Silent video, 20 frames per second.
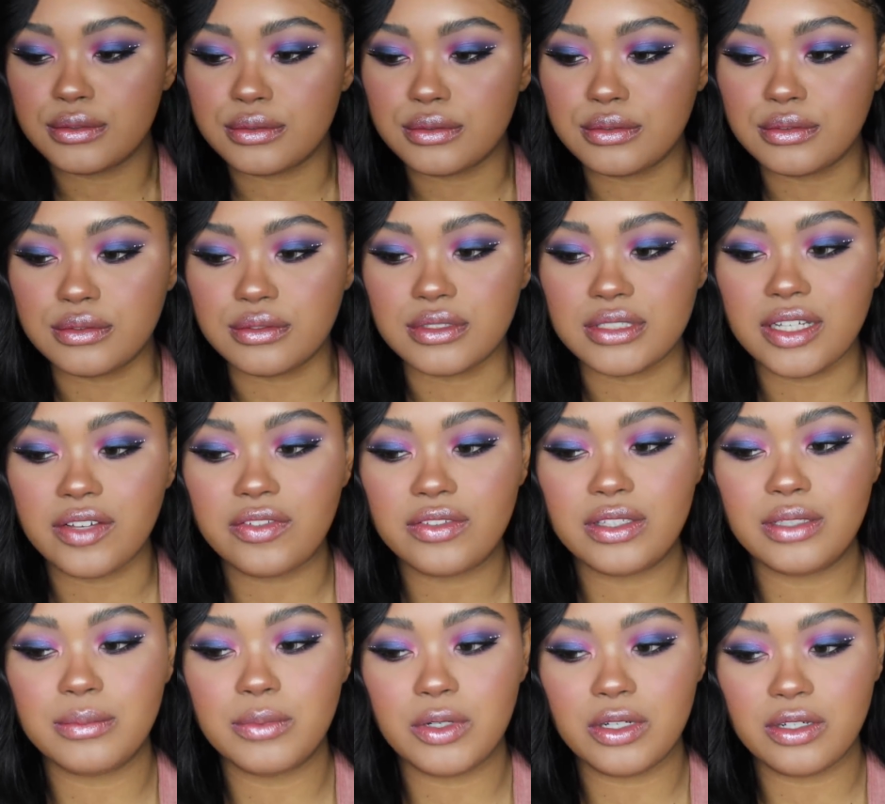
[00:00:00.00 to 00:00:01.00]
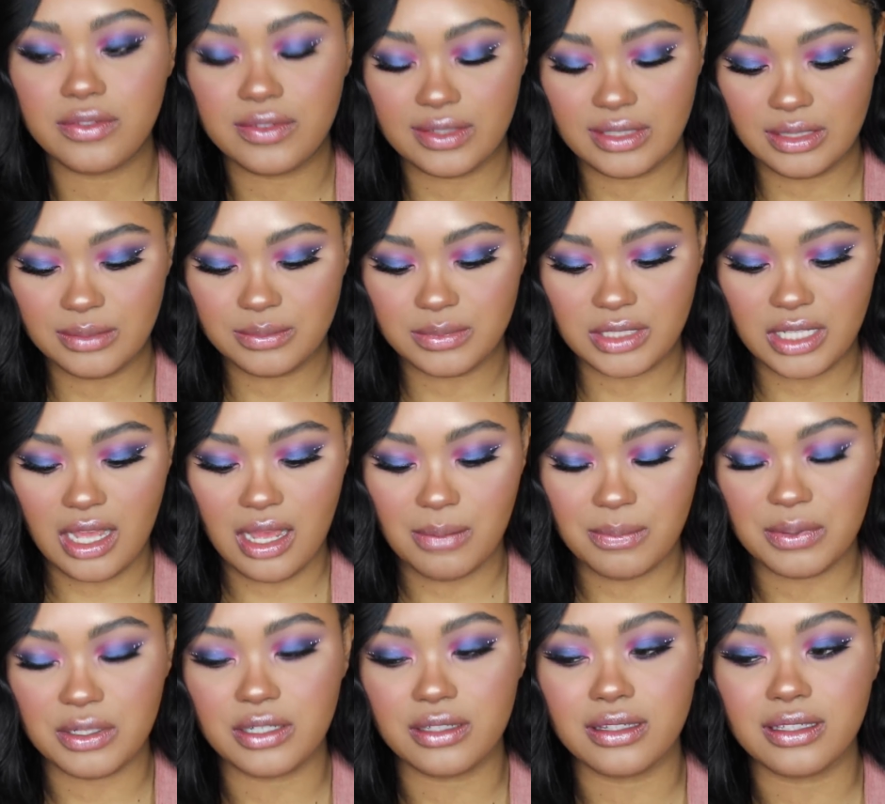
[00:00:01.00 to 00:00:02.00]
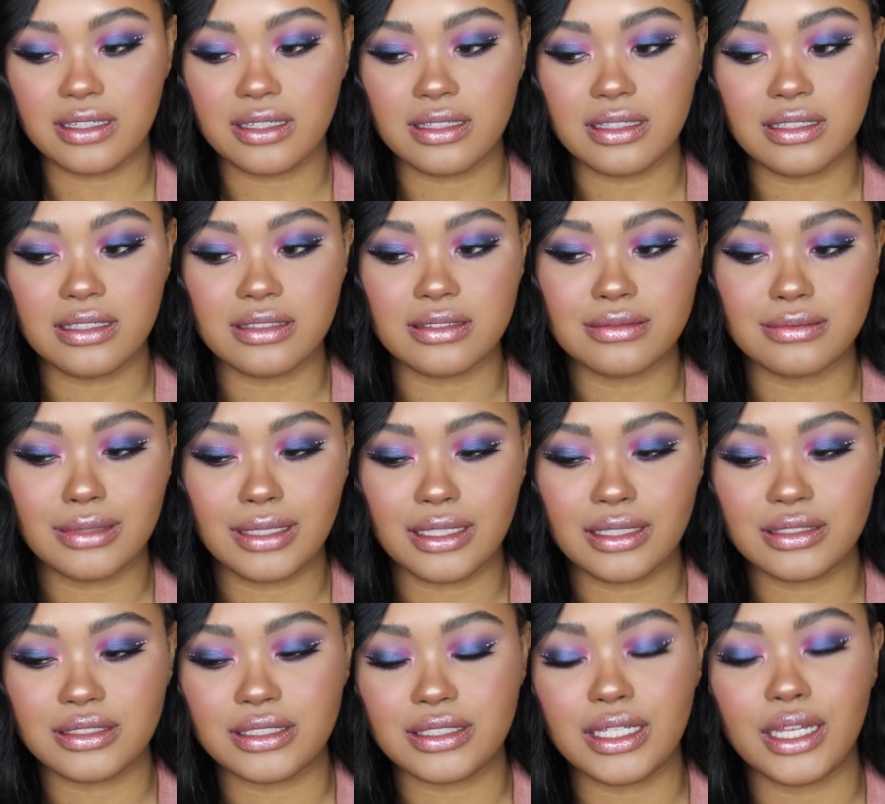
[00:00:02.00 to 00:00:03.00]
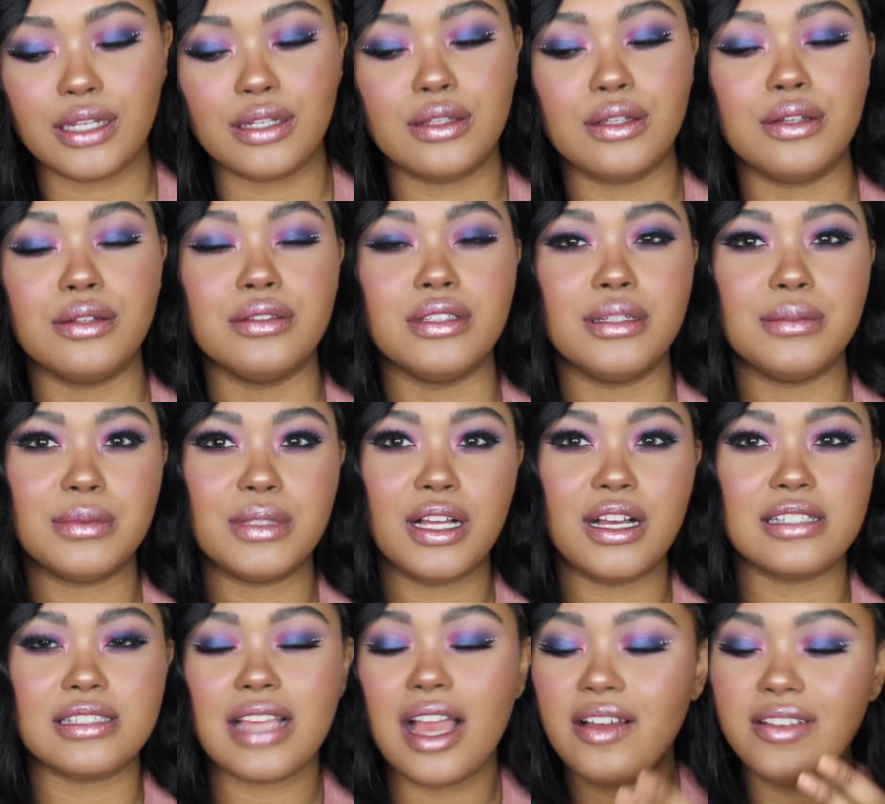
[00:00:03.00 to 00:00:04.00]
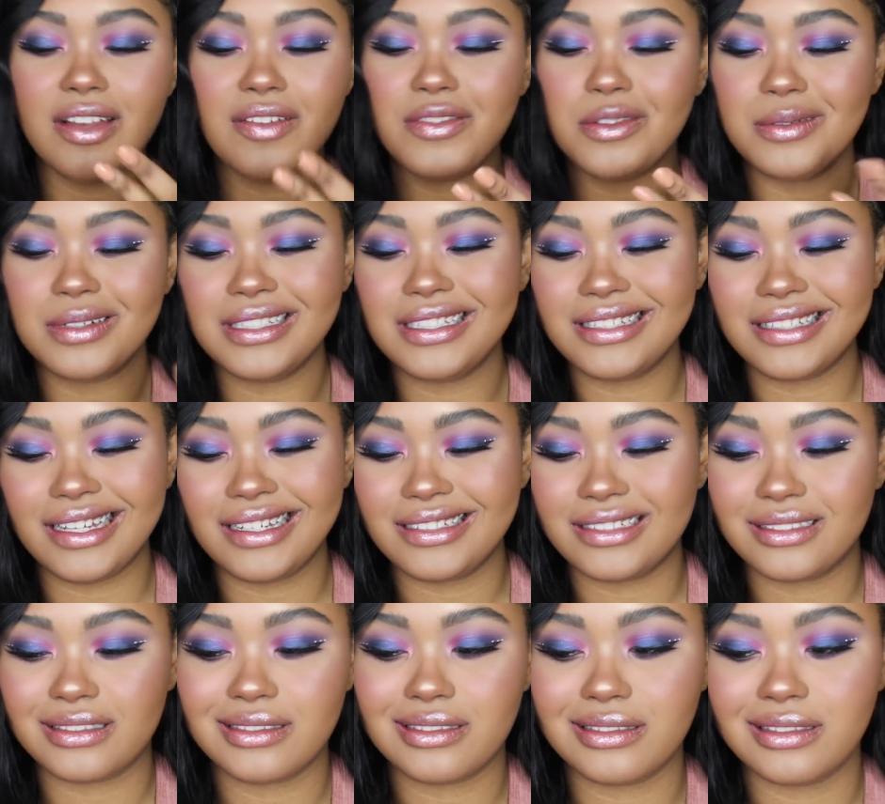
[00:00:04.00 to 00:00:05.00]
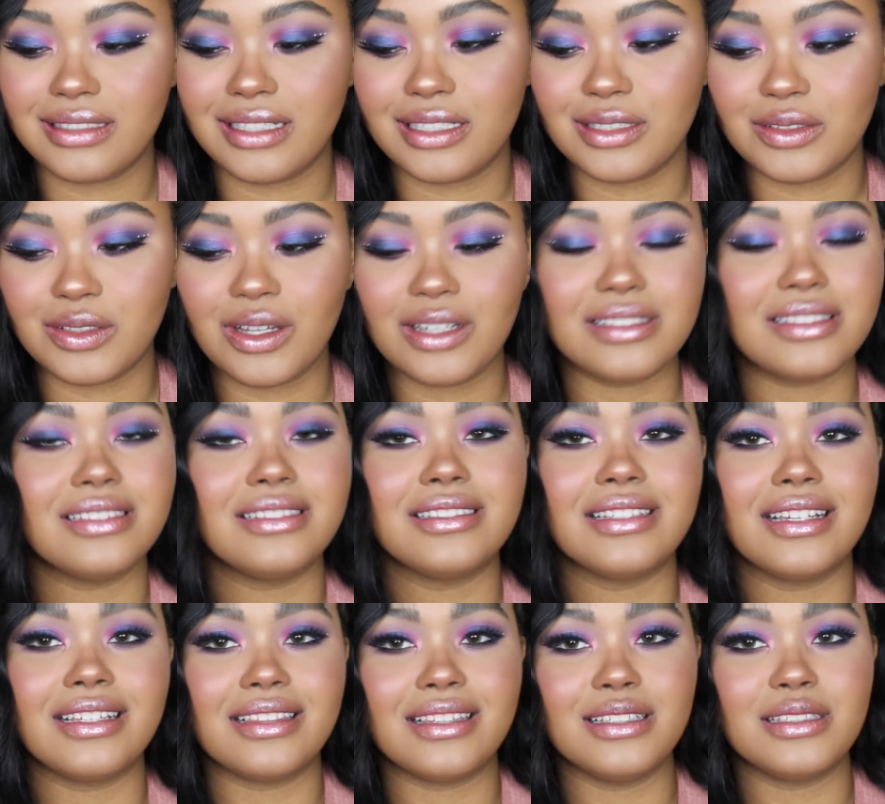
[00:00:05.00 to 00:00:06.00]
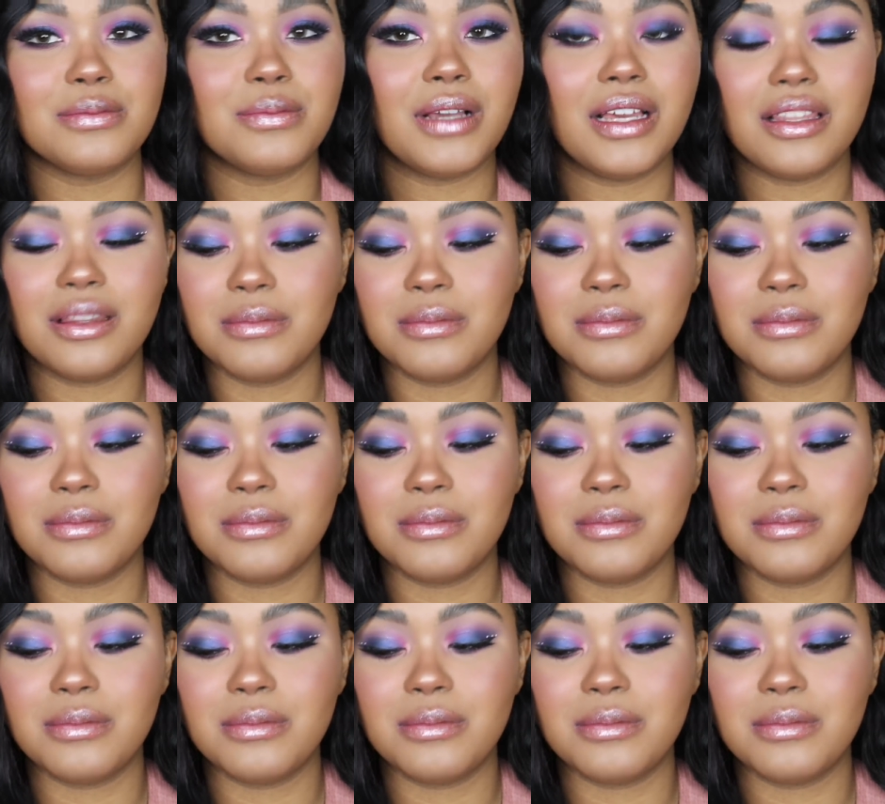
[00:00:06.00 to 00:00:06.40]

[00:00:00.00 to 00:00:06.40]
Ooh, definitely more of a lip topper than a like standalone lip gloss. I've never really liked like glosses like this by